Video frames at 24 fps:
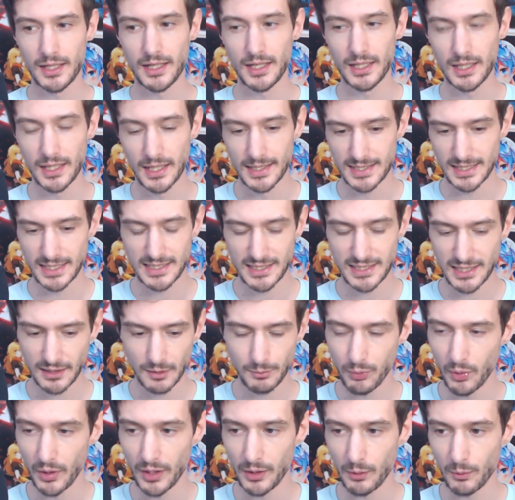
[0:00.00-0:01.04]
It is. It's to the
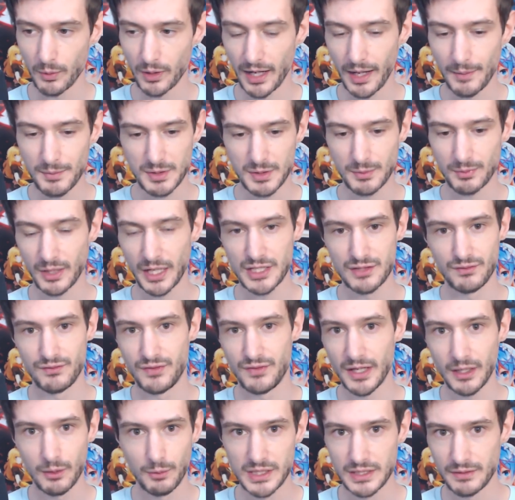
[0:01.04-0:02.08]
point where I'm surprised
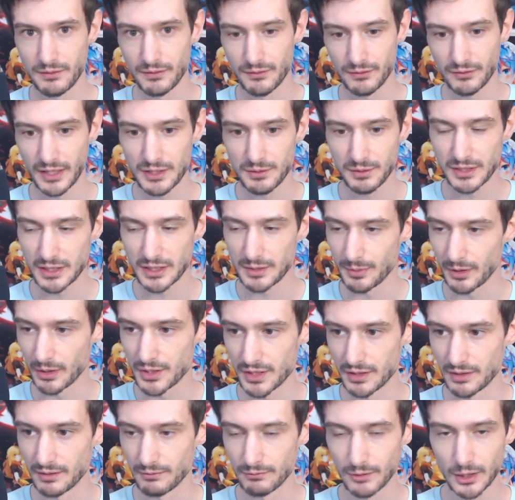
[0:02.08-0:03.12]
Vic was even friends with this
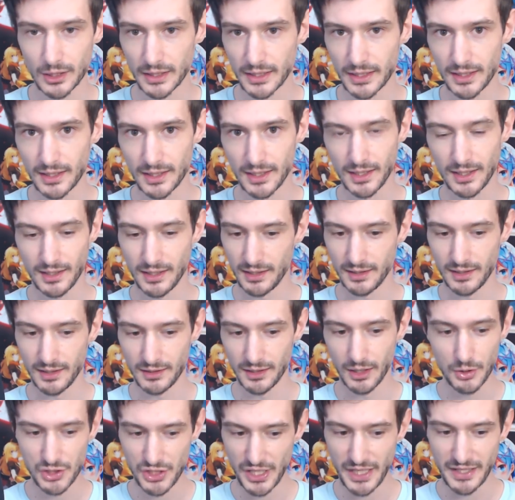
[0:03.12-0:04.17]
person, really. And
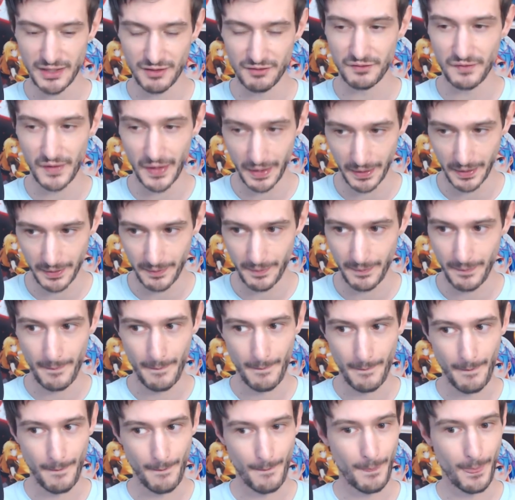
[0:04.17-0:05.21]
no shade at Vic,
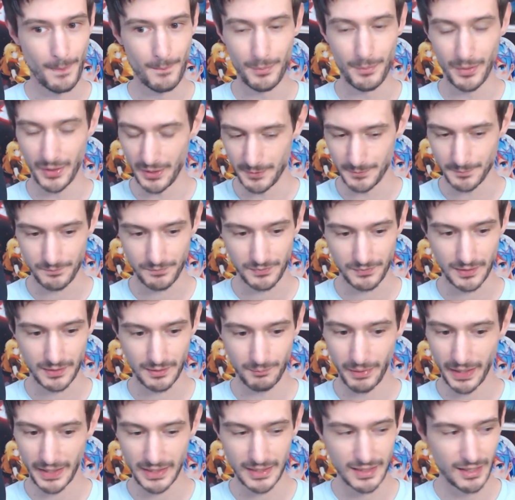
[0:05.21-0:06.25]
but
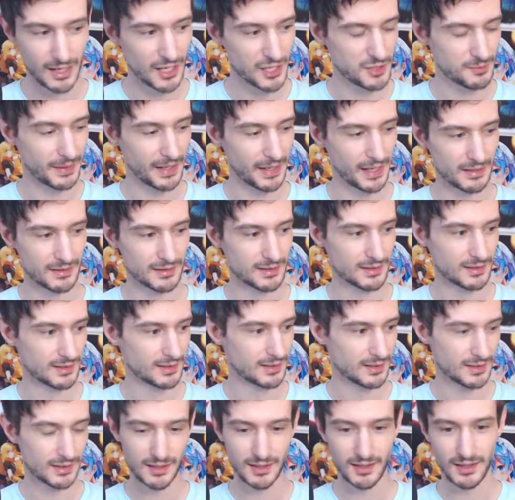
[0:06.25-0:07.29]
my gosh, man.
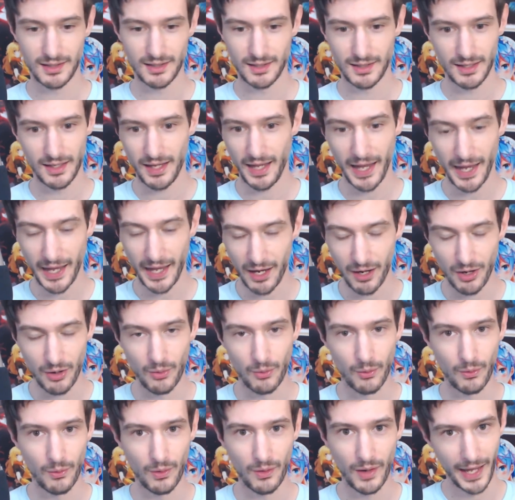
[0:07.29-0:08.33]

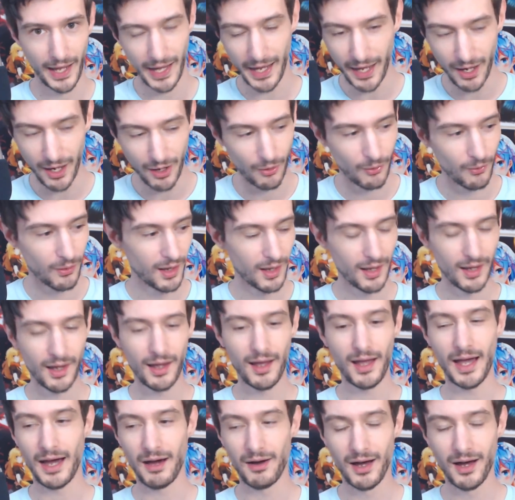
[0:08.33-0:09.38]
How? How?
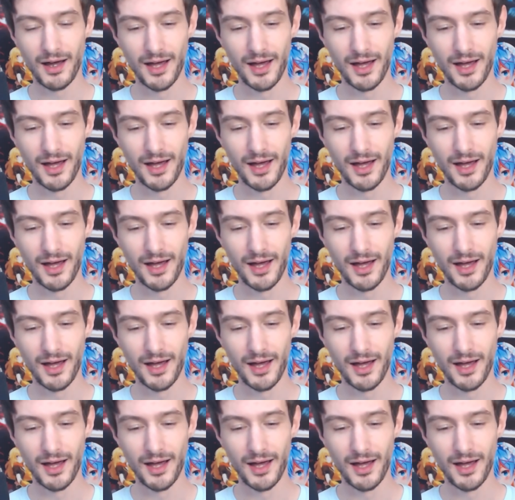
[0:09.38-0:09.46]
How?